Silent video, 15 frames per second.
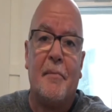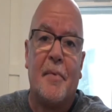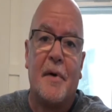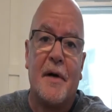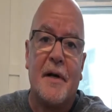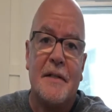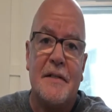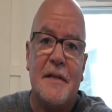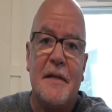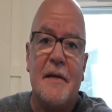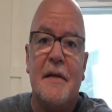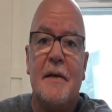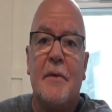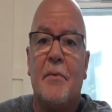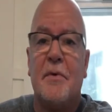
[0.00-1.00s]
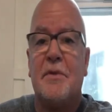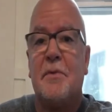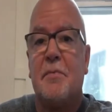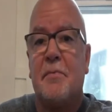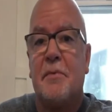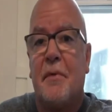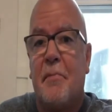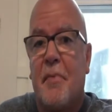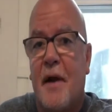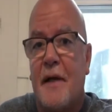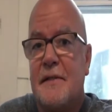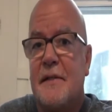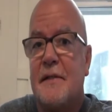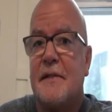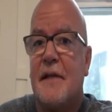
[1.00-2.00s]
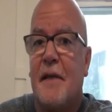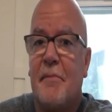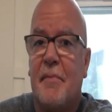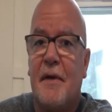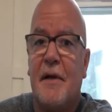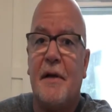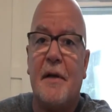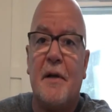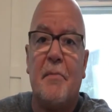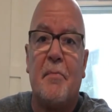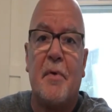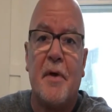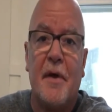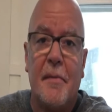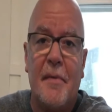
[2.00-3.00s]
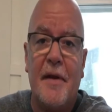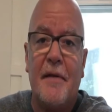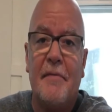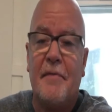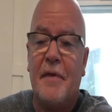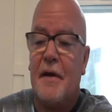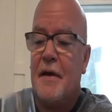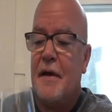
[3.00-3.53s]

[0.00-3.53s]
Burgundy, which the prices can be a little prohibitive.